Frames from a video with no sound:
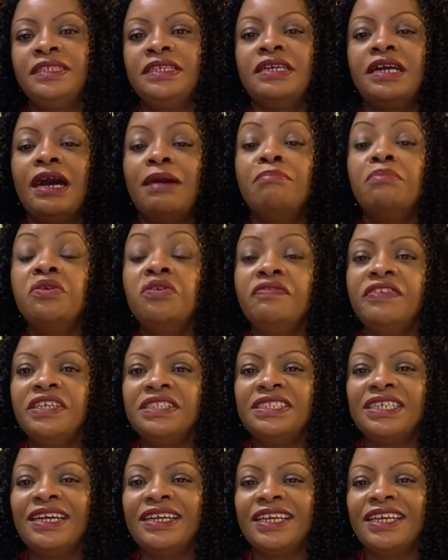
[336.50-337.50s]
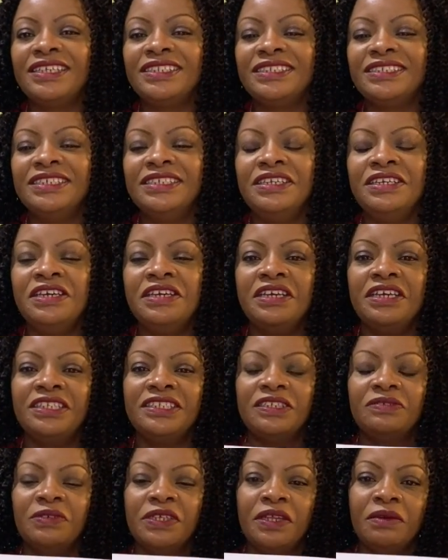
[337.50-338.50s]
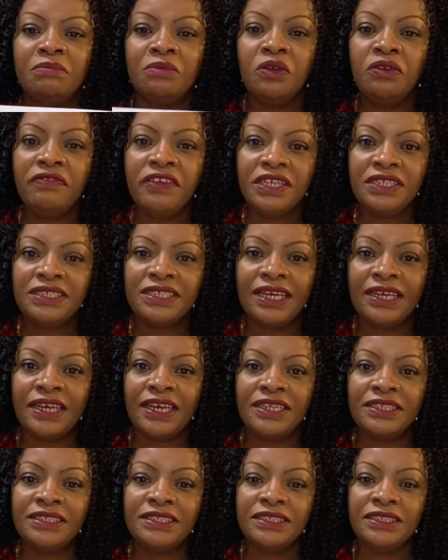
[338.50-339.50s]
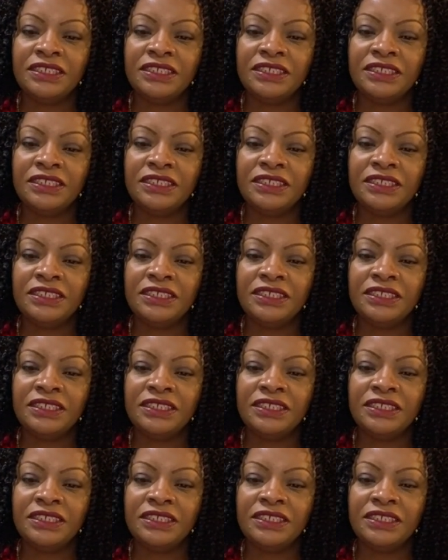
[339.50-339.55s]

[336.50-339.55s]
a moving target. So with a moving target,